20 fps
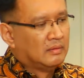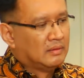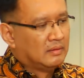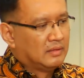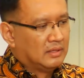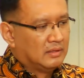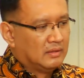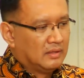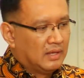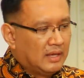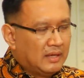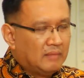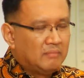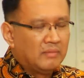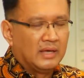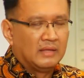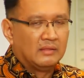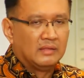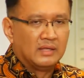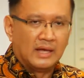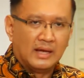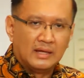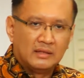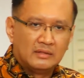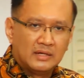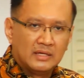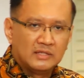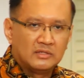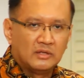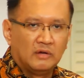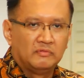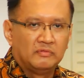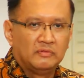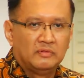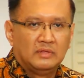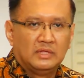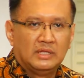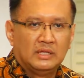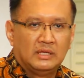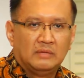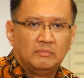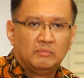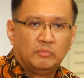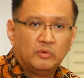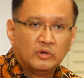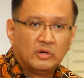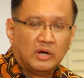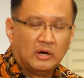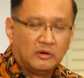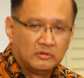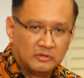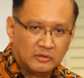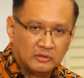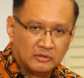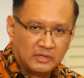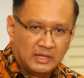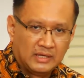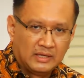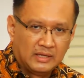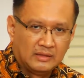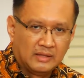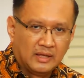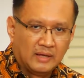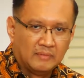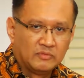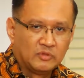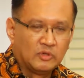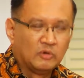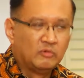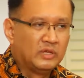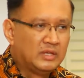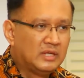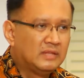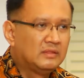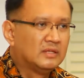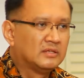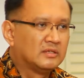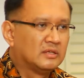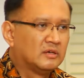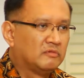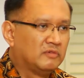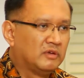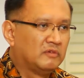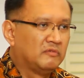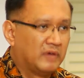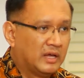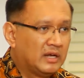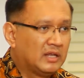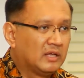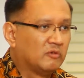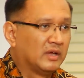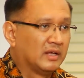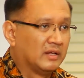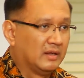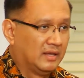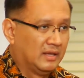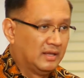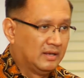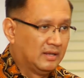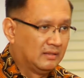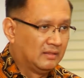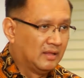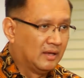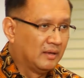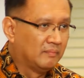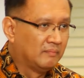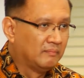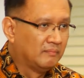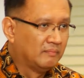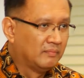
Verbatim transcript: the name and the address of the poor household at that time. So we did the survey very quickly at that time.